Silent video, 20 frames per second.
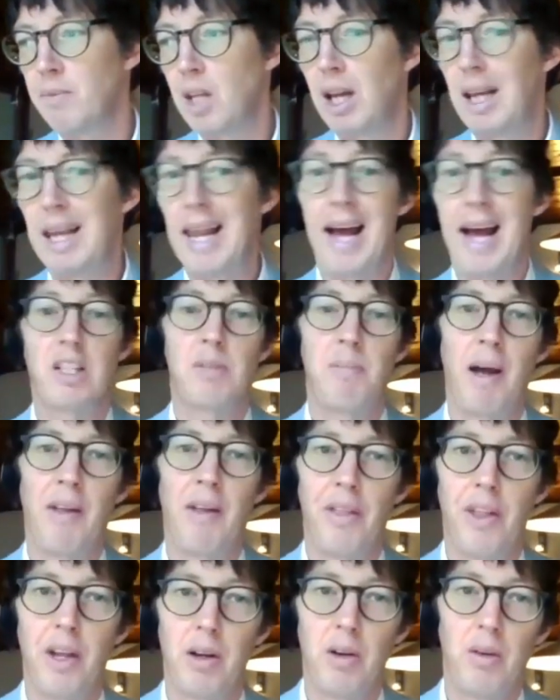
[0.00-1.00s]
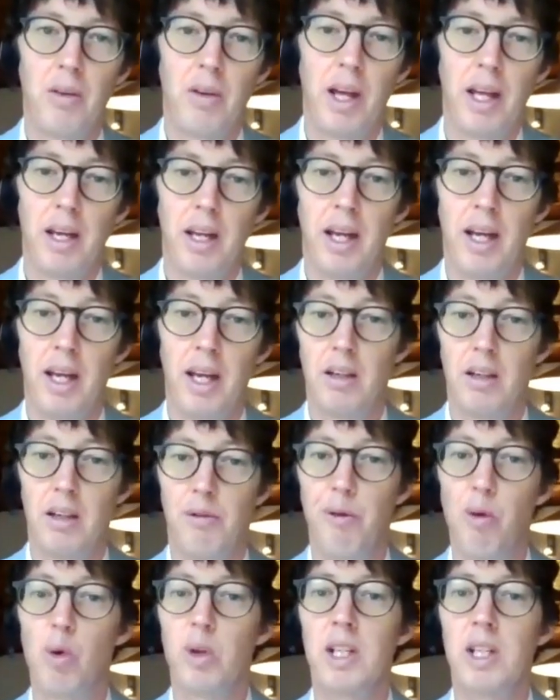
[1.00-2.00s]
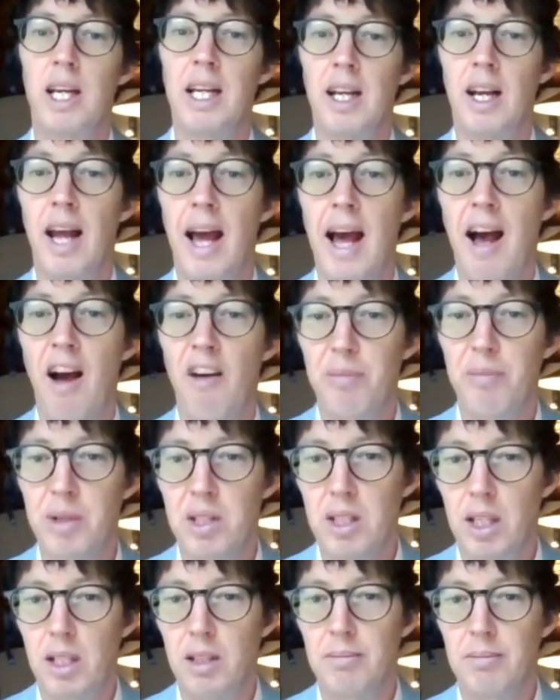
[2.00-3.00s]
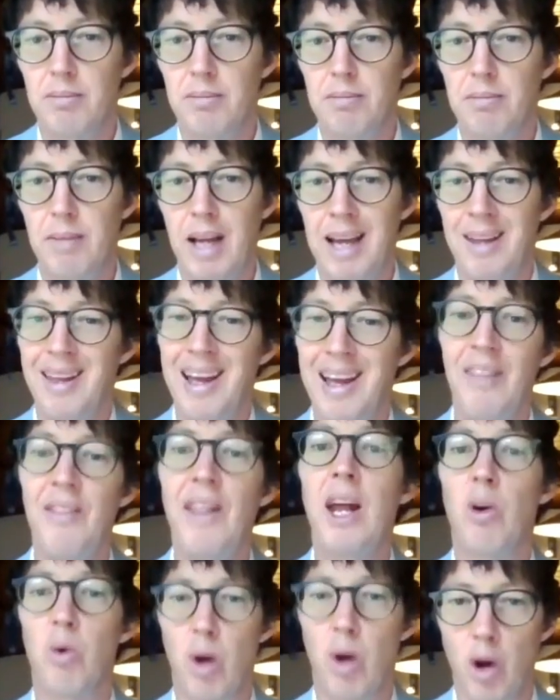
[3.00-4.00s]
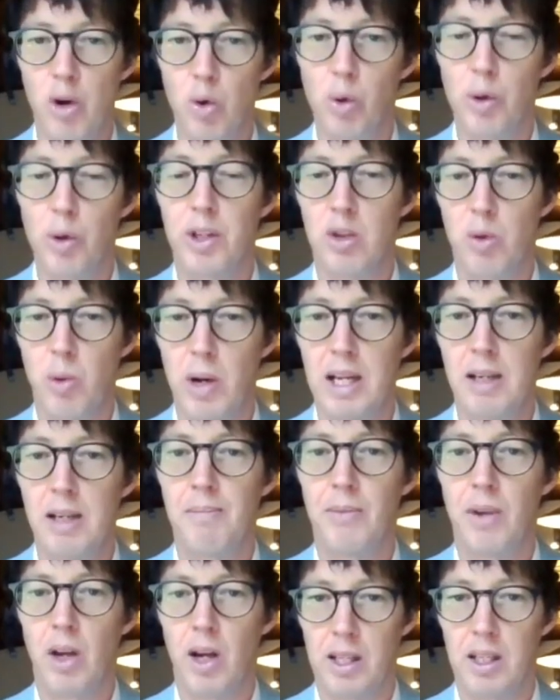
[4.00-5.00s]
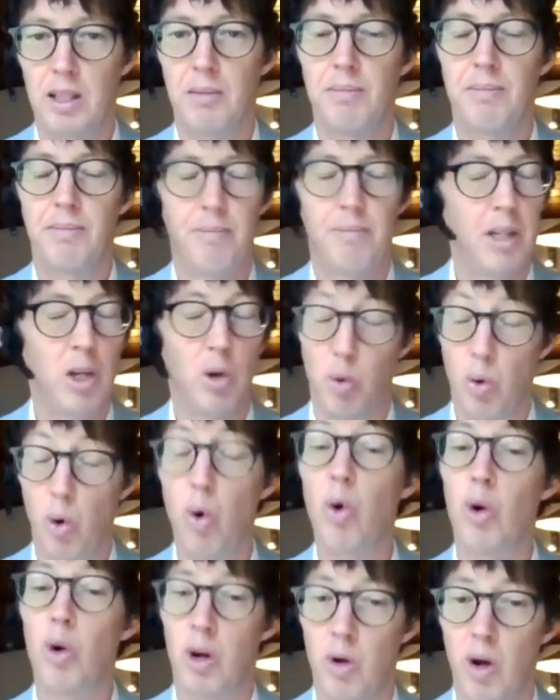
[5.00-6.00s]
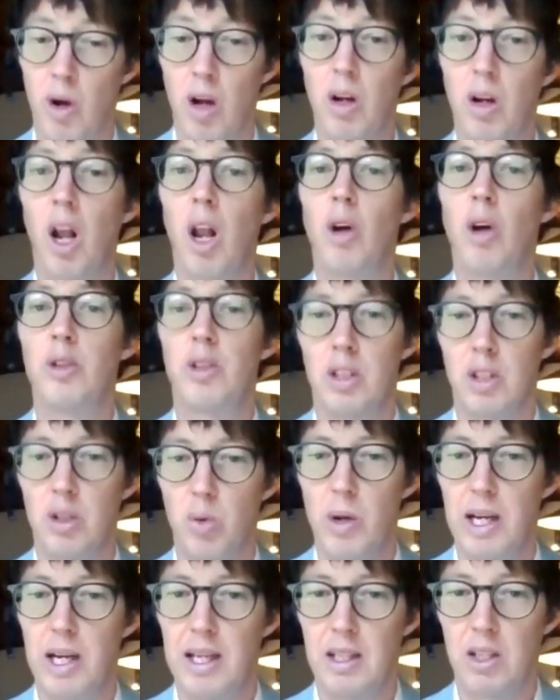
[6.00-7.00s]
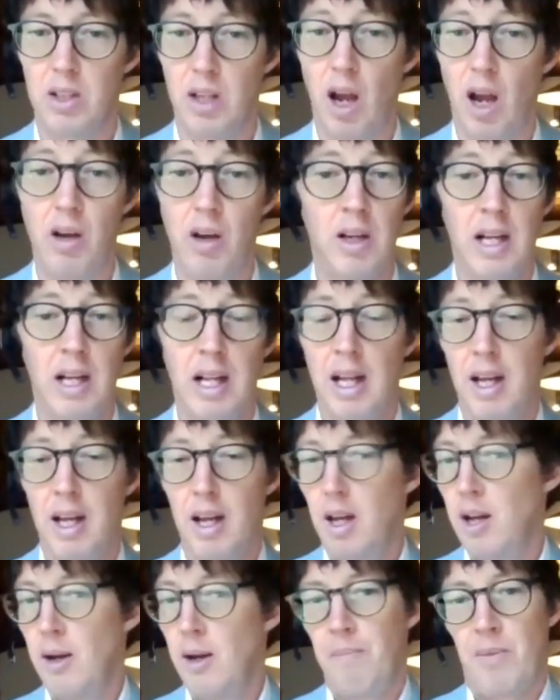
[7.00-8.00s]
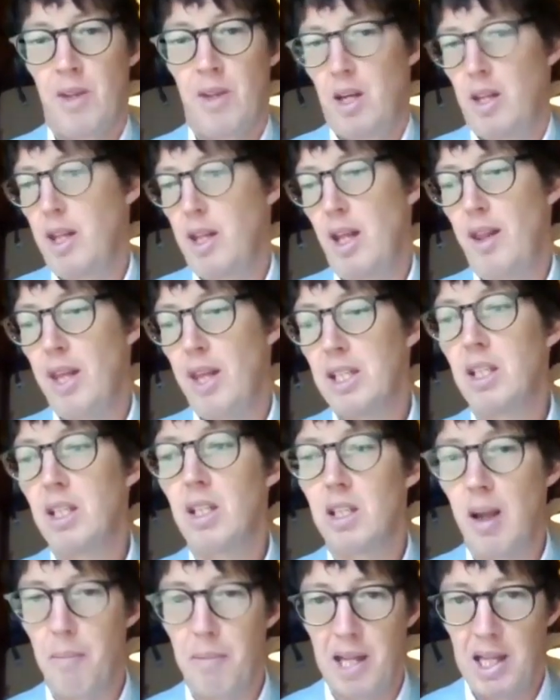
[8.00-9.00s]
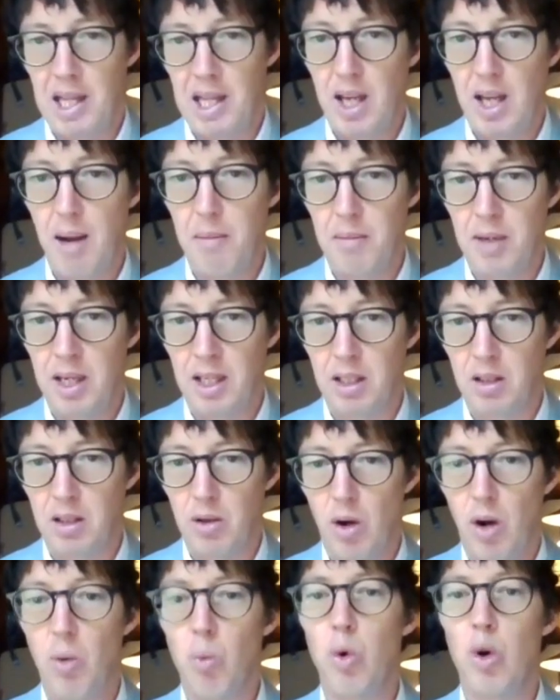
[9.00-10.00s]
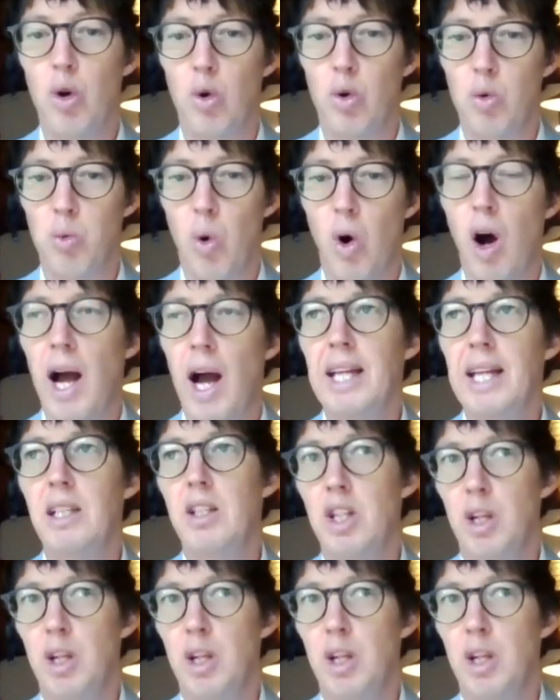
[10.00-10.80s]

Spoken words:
Last month it hit 14.5%, and that'll go north of 20. Or it'll go close to 20. So this is something that's happening worldwide.